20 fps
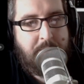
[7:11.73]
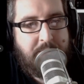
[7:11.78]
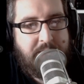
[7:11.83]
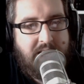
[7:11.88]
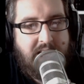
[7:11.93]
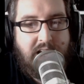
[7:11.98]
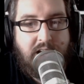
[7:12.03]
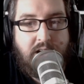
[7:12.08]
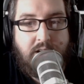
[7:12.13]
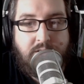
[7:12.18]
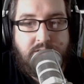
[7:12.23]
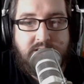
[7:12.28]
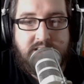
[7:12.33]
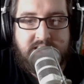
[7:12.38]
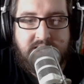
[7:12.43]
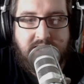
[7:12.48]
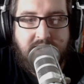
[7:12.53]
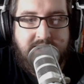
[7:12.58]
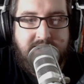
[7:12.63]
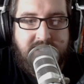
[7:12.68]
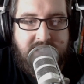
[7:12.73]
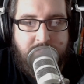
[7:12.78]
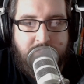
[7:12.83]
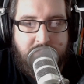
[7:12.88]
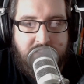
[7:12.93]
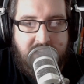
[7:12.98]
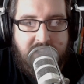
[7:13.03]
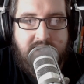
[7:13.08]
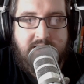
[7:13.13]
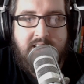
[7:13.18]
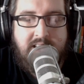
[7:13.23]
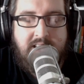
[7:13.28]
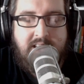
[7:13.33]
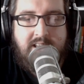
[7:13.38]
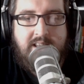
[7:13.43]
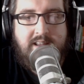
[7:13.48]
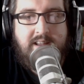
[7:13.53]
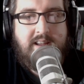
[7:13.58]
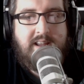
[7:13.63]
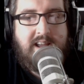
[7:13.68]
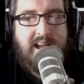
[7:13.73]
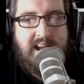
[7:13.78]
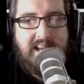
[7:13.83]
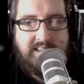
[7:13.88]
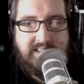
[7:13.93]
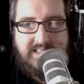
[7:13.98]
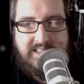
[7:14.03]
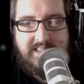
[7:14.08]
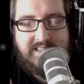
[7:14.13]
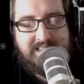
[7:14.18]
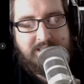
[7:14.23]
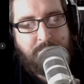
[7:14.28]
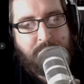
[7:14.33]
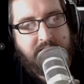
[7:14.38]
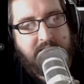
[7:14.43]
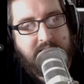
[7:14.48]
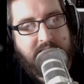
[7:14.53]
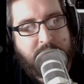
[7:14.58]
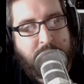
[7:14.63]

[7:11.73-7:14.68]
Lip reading: Alongside him then, and this is something that's